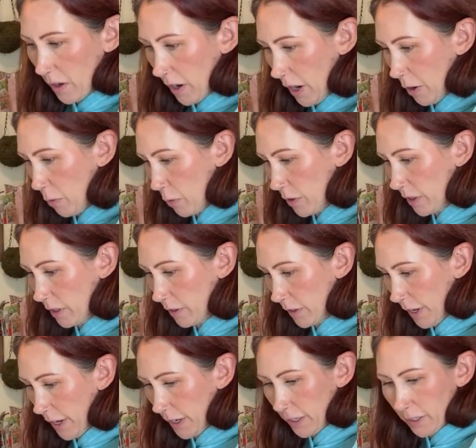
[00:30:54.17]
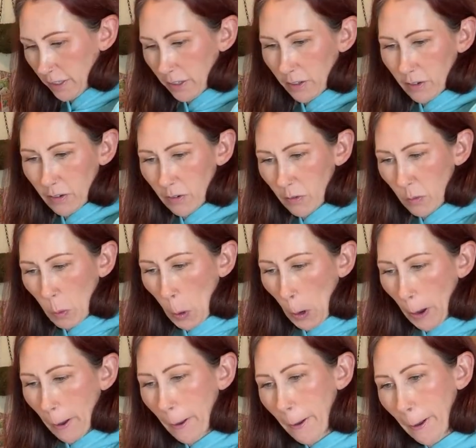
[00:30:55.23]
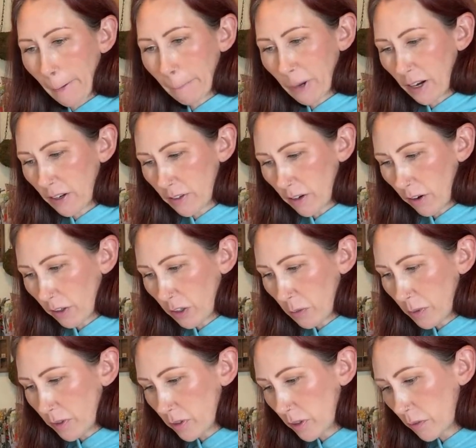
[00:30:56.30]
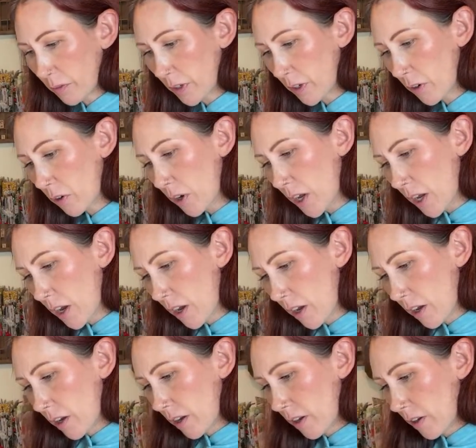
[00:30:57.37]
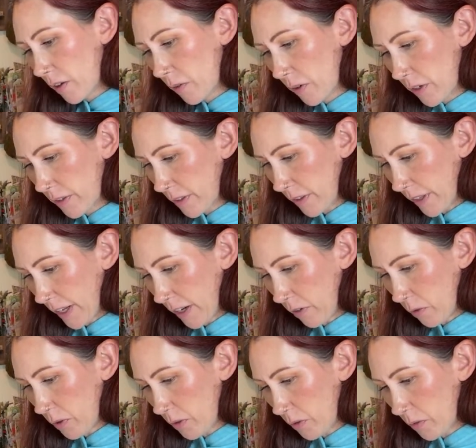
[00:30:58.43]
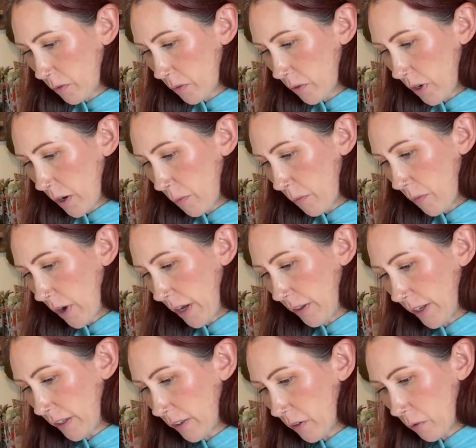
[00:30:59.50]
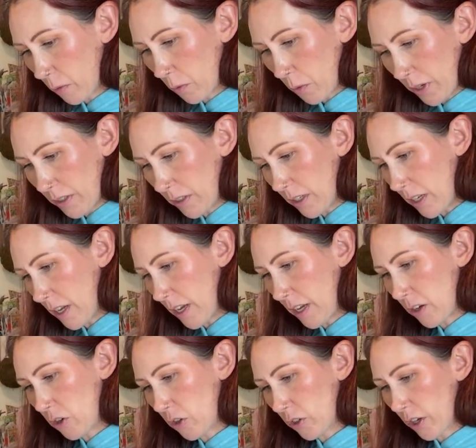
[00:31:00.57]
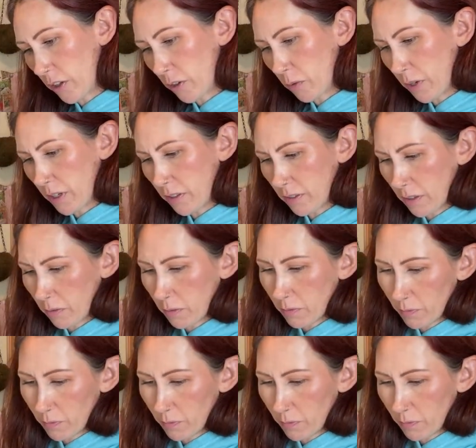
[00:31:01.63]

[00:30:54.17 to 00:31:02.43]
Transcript: I really like, I'm kind of talking to myself, I know. Isn't that always? I like the rusty hinge color. Wait, is that?